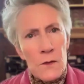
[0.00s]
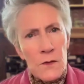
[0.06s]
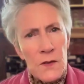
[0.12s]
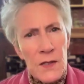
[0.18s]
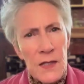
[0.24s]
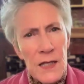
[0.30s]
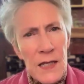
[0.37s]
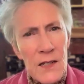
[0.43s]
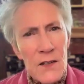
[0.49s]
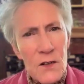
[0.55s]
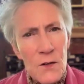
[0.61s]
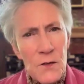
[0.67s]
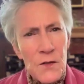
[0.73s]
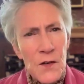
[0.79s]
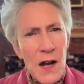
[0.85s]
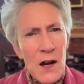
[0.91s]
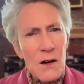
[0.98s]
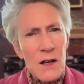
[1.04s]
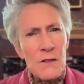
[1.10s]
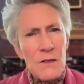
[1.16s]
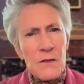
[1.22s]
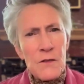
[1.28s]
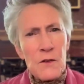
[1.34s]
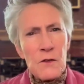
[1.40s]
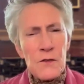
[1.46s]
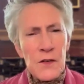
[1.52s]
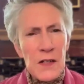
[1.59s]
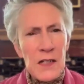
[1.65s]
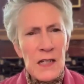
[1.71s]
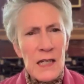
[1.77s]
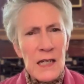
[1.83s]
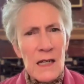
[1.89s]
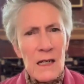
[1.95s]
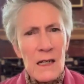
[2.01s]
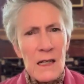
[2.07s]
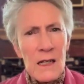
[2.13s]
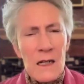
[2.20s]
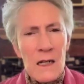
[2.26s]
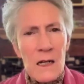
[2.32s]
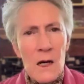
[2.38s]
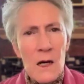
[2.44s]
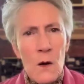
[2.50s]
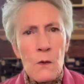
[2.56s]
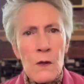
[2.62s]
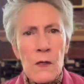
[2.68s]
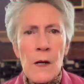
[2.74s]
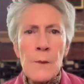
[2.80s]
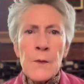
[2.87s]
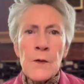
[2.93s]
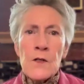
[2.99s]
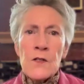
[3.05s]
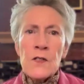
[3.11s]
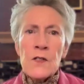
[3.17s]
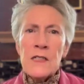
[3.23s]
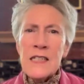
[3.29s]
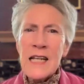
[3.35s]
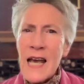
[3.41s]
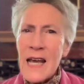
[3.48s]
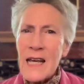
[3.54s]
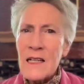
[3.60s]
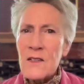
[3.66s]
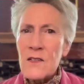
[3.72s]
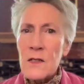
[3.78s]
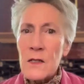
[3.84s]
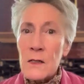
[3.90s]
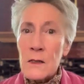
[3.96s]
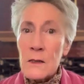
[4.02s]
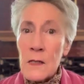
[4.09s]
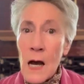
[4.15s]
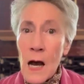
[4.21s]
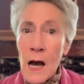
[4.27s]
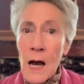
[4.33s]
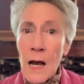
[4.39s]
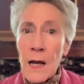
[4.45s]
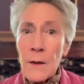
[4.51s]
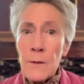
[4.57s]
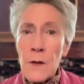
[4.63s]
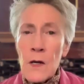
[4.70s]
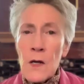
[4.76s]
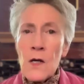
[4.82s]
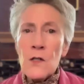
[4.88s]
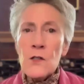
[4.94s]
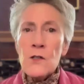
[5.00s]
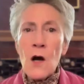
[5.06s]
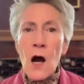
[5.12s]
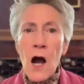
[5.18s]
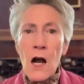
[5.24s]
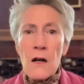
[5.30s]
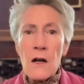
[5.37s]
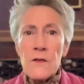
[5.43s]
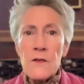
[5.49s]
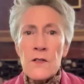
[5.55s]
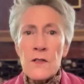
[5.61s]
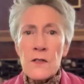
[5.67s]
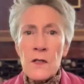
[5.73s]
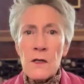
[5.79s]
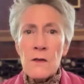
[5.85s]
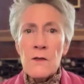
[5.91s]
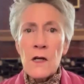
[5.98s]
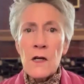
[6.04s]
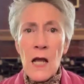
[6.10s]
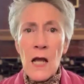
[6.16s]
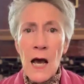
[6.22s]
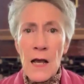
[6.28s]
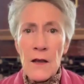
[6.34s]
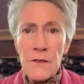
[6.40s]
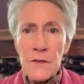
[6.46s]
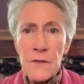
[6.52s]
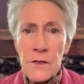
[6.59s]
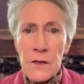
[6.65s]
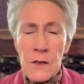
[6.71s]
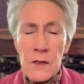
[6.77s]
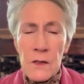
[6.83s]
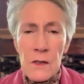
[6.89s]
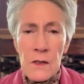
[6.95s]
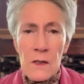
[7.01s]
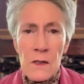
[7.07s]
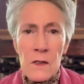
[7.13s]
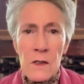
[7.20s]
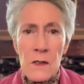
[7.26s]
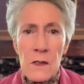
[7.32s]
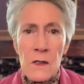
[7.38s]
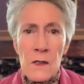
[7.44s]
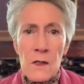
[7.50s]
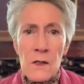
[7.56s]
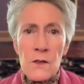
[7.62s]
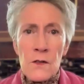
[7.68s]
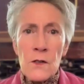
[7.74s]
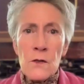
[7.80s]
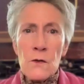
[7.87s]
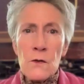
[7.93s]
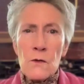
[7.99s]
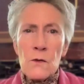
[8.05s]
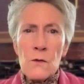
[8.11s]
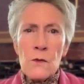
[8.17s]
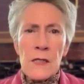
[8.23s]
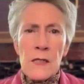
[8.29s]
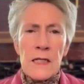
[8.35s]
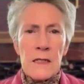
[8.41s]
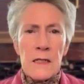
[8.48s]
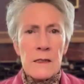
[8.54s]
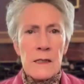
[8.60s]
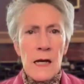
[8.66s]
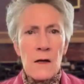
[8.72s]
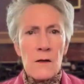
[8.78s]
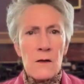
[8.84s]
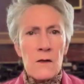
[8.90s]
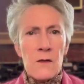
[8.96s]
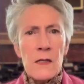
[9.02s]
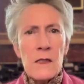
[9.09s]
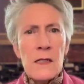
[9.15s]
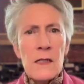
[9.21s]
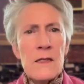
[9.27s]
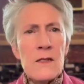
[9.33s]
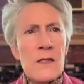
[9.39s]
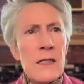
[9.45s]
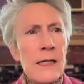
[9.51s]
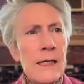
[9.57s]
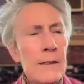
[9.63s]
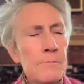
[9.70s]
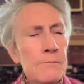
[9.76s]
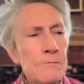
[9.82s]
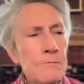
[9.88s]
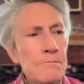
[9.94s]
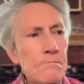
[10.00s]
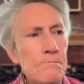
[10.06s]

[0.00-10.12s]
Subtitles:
These are very fulfilling when a person takes time to harvest their life, to really sit down and think, let's see,